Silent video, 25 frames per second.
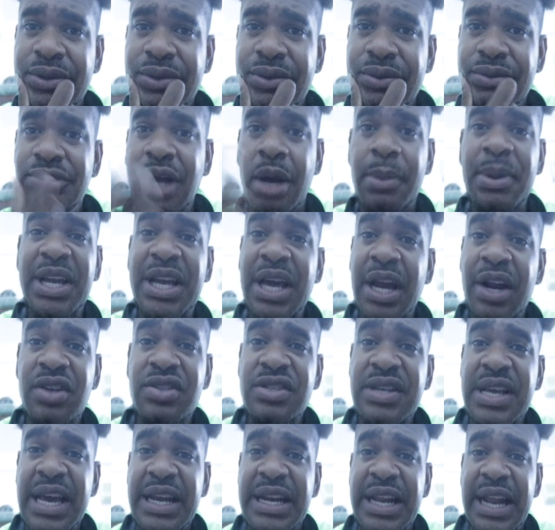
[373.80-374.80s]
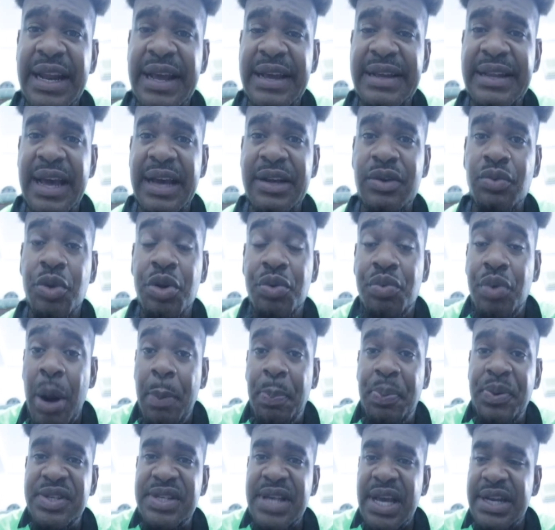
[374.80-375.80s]
Dominica doesn't get it like that. We
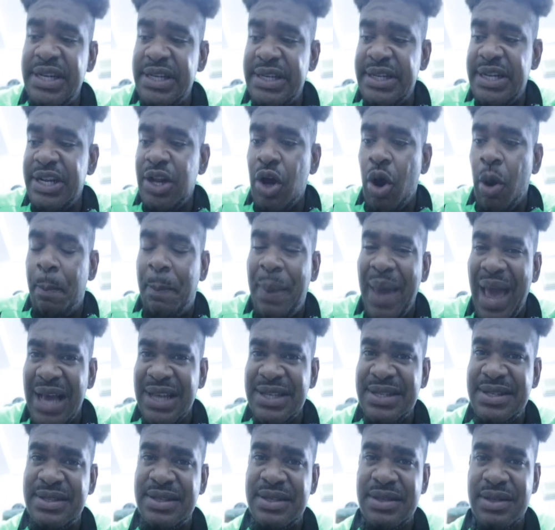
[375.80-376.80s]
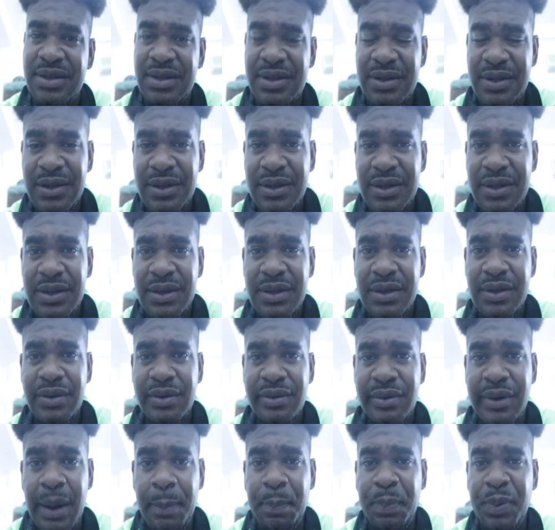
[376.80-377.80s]
represented, did our best.
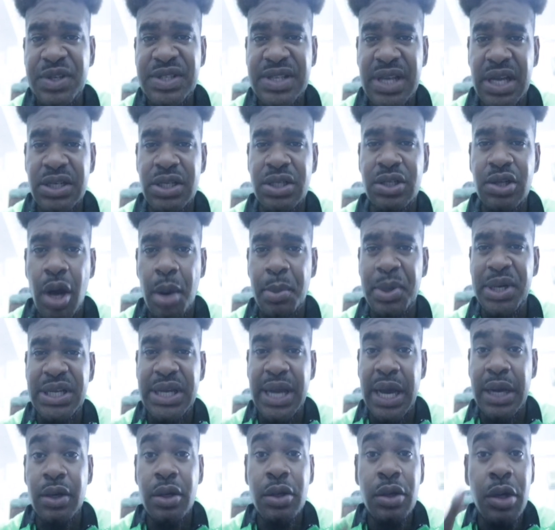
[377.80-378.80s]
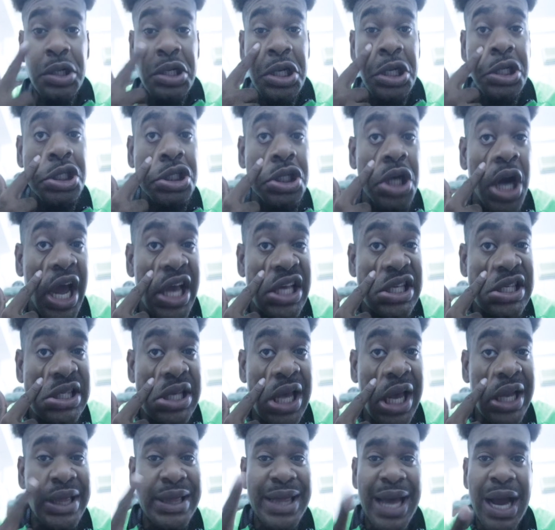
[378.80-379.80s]
Representing Dominica, not a dry
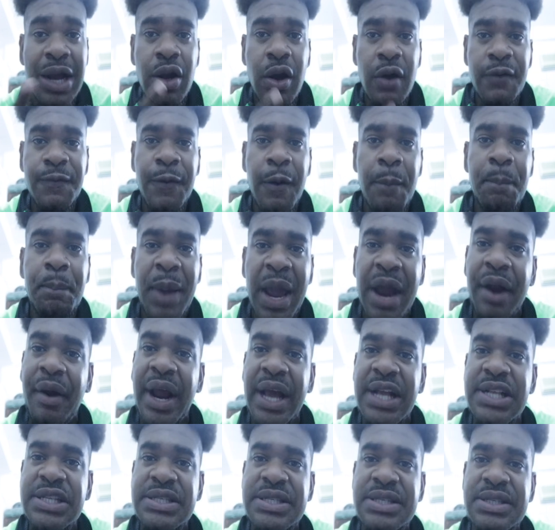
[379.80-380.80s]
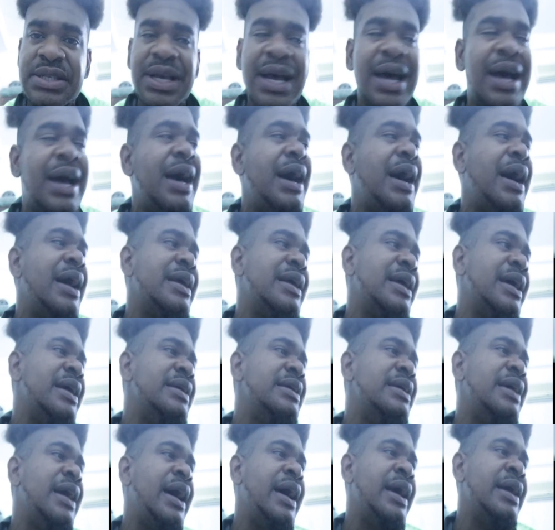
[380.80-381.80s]
cent. Thank God for parents. Ay.
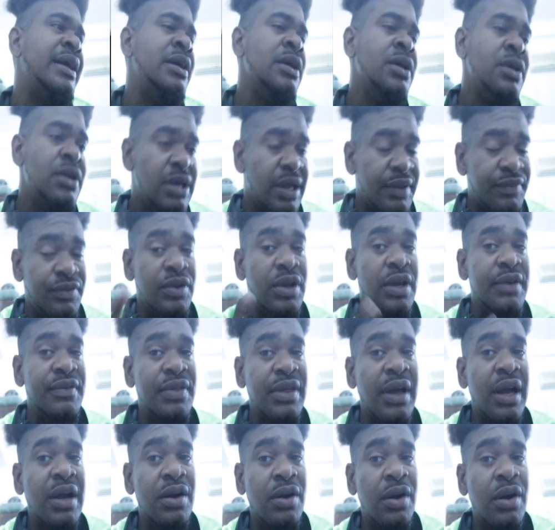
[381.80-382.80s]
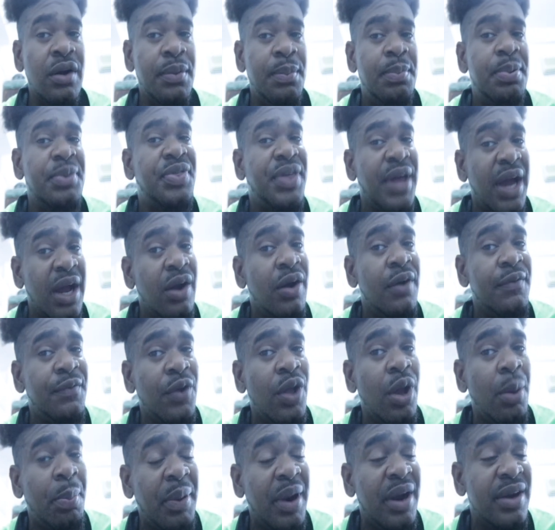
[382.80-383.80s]
You have to give thank God for
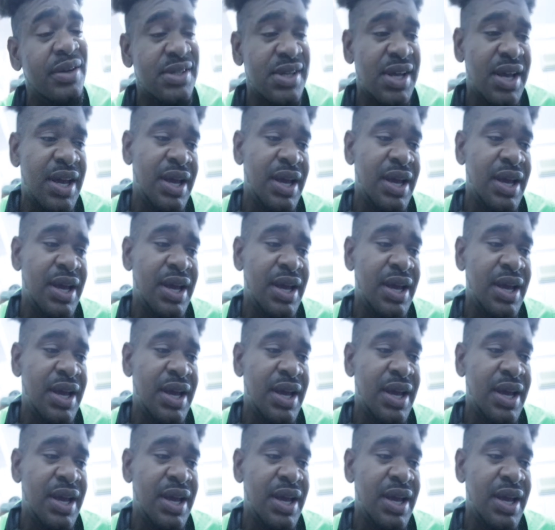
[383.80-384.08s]
your parents.